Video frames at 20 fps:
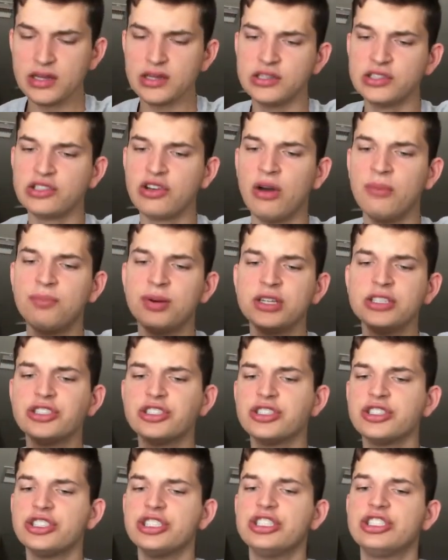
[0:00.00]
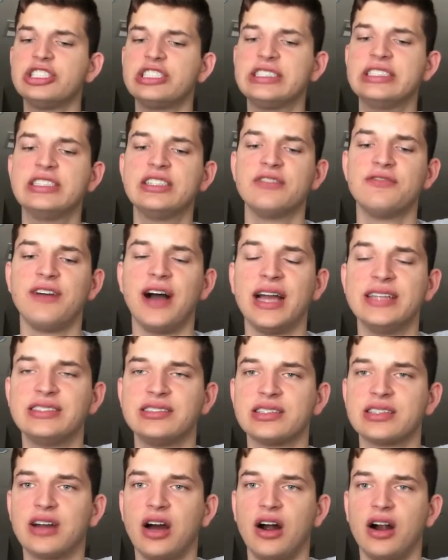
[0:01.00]
So I'm pretty sure she just either finds
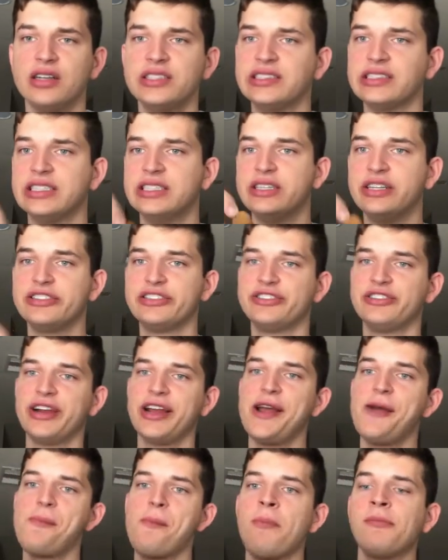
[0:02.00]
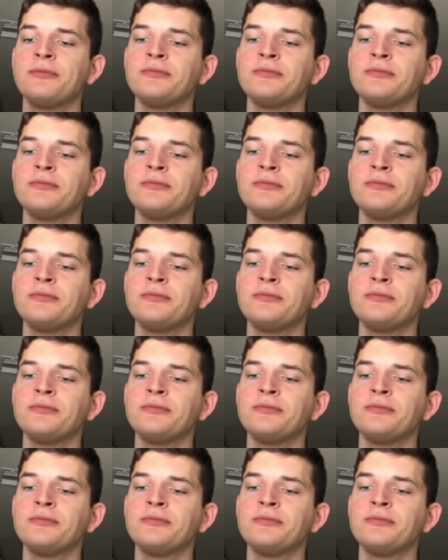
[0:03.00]
the cars in the street